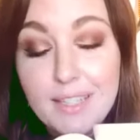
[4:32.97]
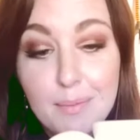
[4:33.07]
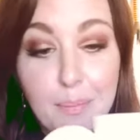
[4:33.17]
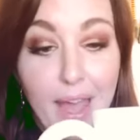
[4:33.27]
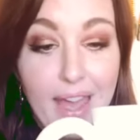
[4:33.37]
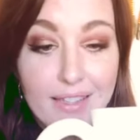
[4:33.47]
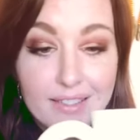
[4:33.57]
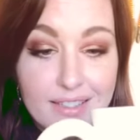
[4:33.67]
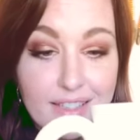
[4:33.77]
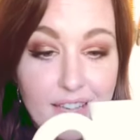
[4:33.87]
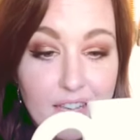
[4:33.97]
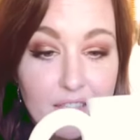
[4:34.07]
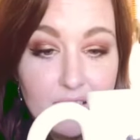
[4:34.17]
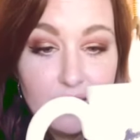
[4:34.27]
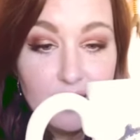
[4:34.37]
bats,
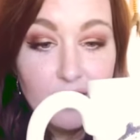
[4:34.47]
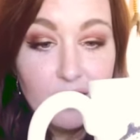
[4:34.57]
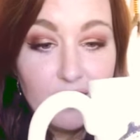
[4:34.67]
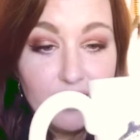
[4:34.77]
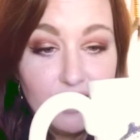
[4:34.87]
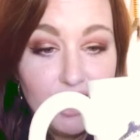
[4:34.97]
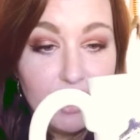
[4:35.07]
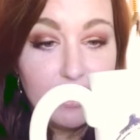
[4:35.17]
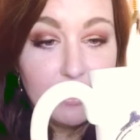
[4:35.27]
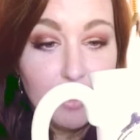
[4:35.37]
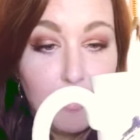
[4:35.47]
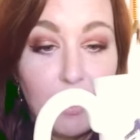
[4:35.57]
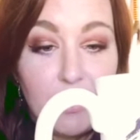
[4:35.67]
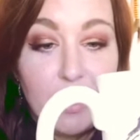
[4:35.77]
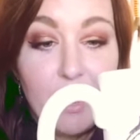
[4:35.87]
slug and jiggers
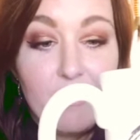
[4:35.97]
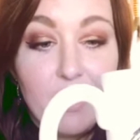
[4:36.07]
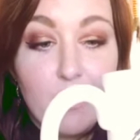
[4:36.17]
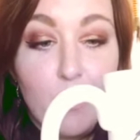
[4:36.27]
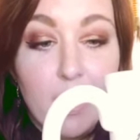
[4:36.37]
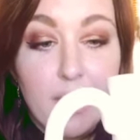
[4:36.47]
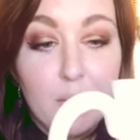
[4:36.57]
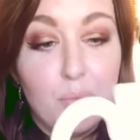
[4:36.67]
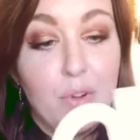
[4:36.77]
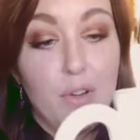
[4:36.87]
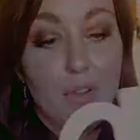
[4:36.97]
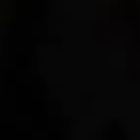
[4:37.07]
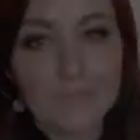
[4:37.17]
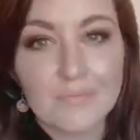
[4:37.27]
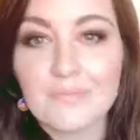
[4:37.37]
apothecary, wicked brew
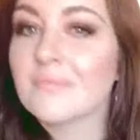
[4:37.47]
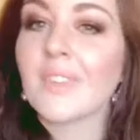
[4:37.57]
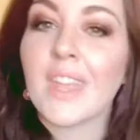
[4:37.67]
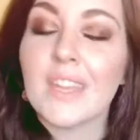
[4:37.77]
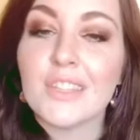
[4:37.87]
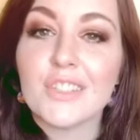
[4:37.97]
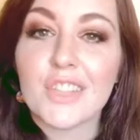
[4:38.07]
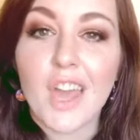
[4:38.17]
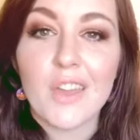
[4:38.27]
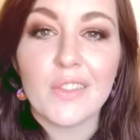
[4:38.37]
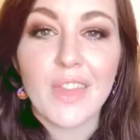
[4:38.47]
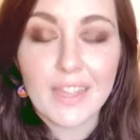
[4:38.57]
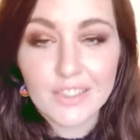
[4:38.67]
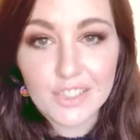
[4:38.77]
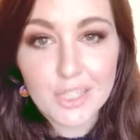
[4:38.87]
company. So
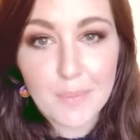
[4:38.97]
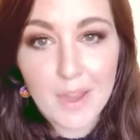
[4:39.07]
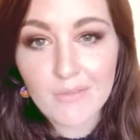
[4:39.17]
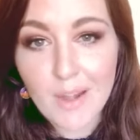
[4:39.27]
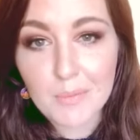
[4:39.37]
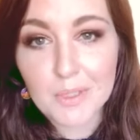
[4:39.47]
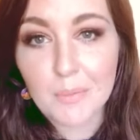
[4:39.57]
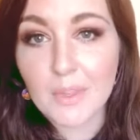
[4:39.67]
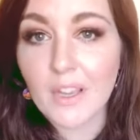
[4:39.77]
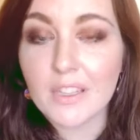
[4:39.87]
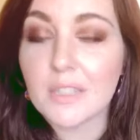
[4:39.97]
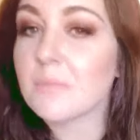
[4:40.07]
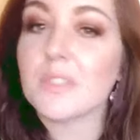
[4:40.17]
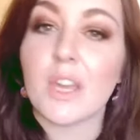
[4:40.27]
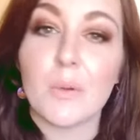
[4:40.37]
that just about wraps up the
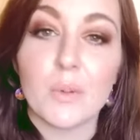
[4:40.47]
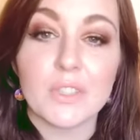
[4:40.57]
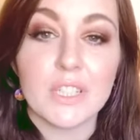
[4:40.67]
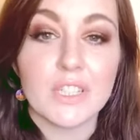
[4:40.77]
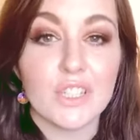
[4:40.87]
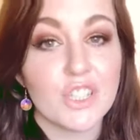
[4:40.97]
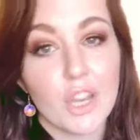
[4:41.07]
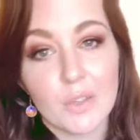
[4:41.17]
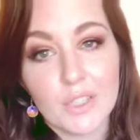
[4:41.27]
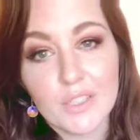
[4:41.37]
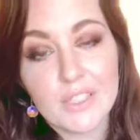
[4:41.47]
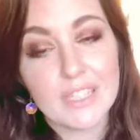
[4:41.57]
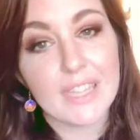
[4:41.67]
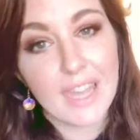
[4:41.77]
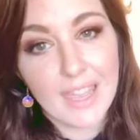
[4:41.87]
items that I wanted to show you
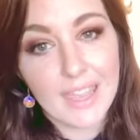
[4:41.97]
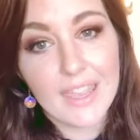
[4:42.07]
today.